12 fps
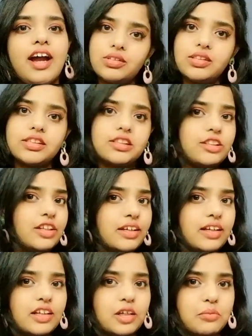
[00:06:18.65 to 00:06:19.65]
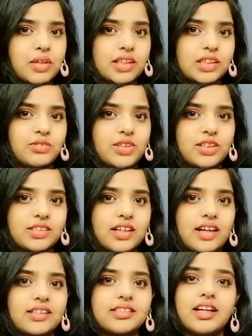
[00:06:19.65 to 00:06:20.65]
and see you again in my next
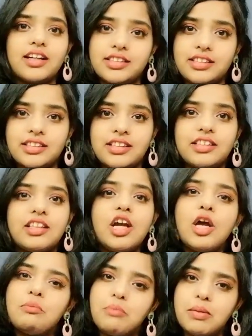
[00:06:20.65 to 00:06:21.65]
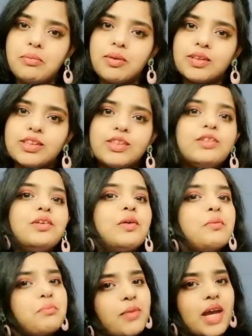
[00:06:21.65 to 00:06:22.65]
videos guys until then be positive
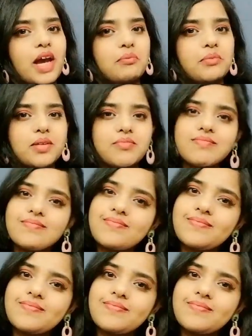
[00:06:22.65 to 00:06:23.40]
be happy